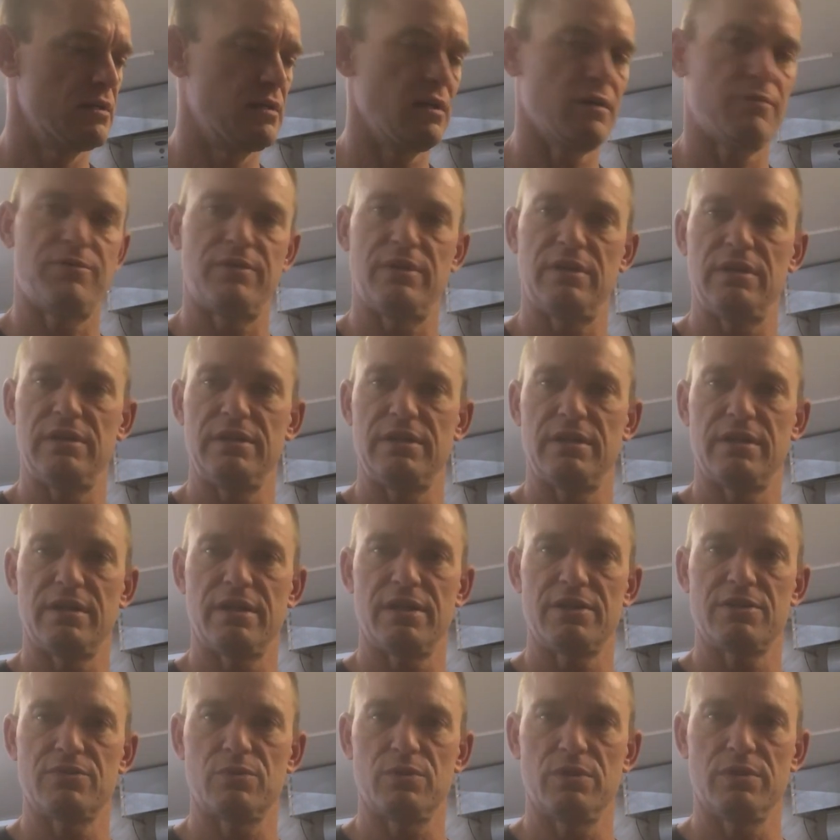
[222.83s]
definitely a
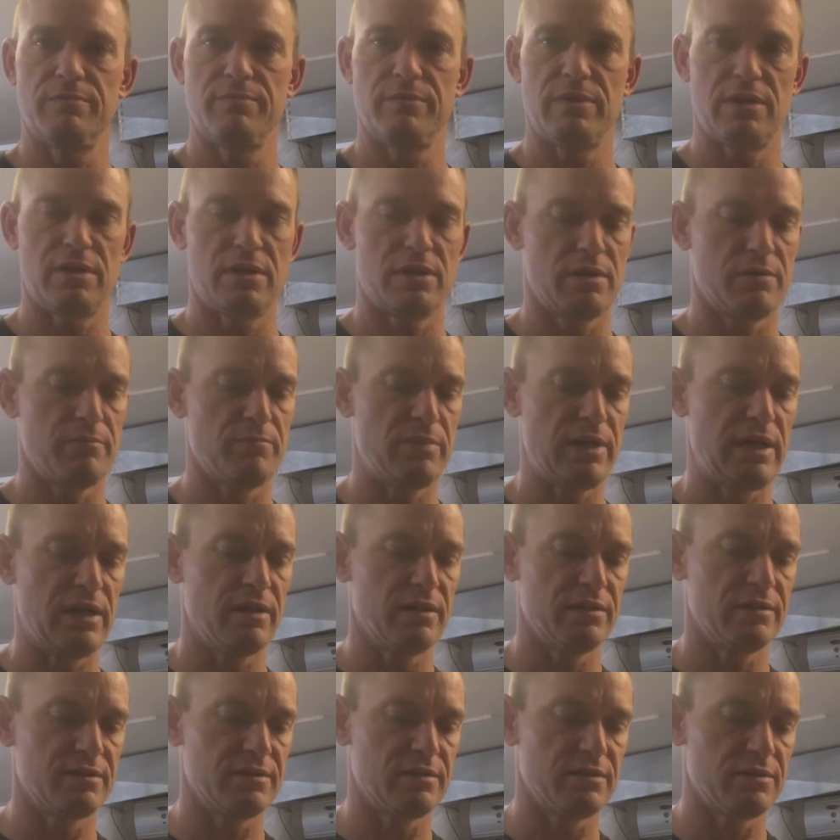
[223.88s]
nice one.
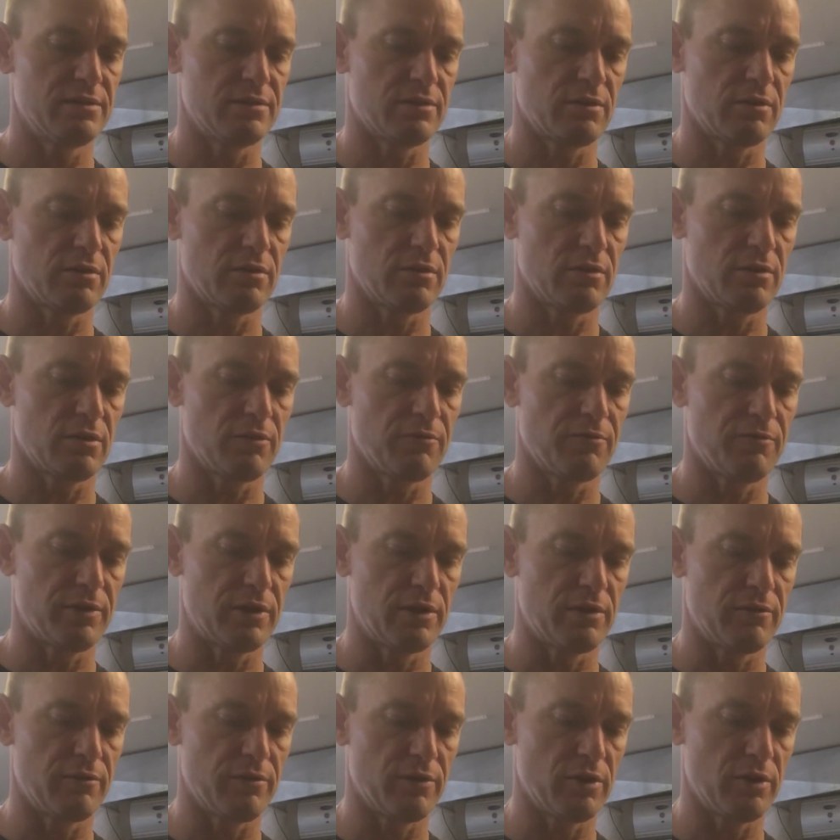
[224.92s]
Balances are
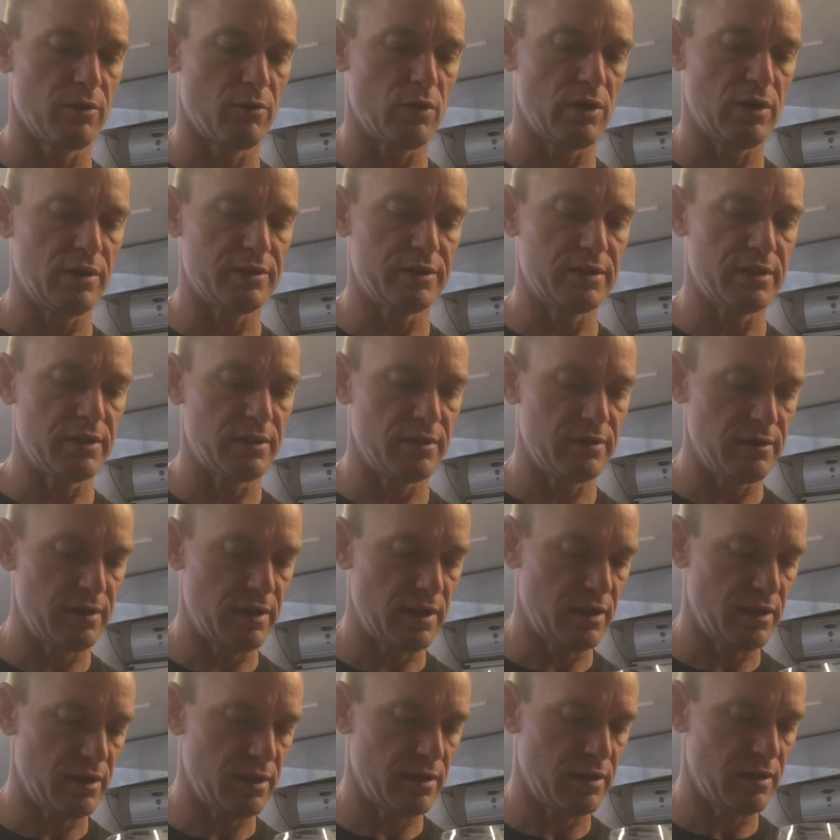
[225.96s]
very, very well done,
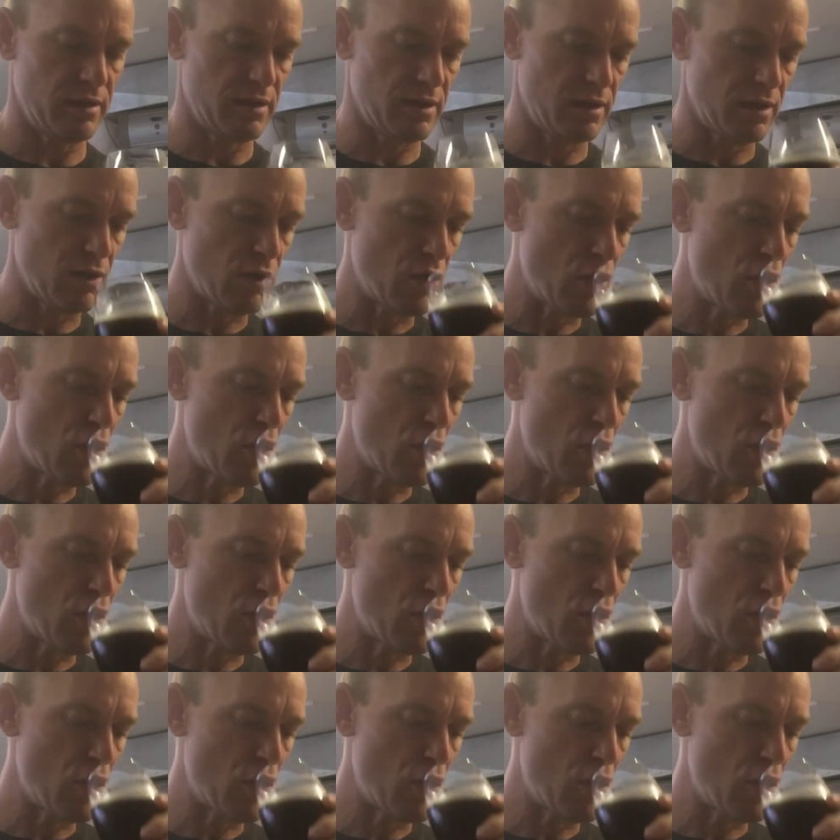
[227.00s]
and